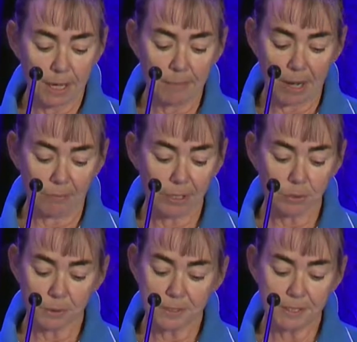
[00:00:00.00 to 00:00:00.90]
Our
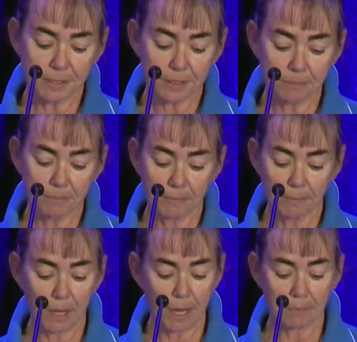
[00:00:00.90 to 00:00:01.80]
record system,
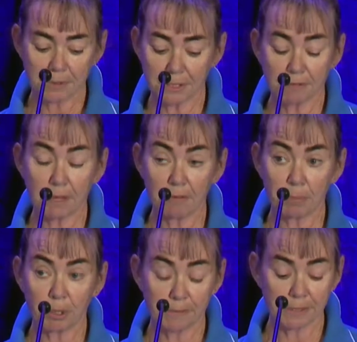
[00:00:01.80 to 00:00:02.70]
see if they've
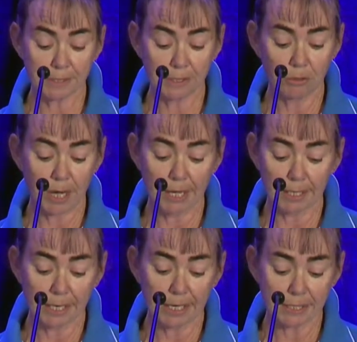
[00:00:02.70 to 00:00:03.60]
previously
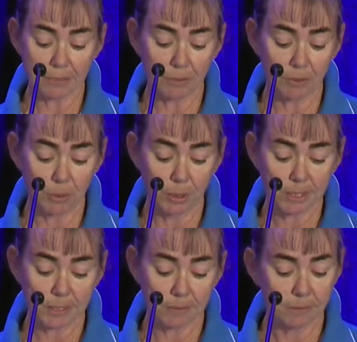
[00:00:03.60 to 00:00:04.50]
created a customer
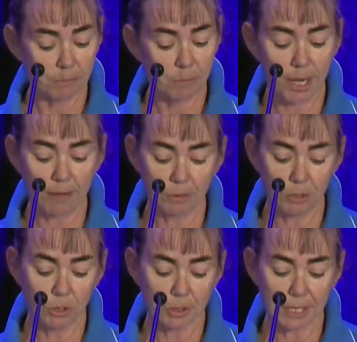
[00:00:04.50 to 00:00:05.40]
request, might have a
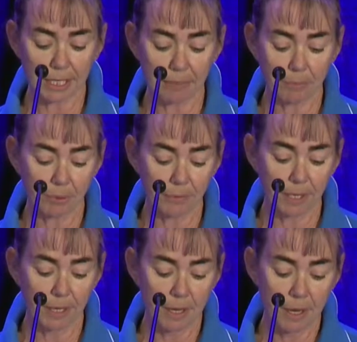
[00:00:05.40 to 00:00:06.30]
new contact number on there.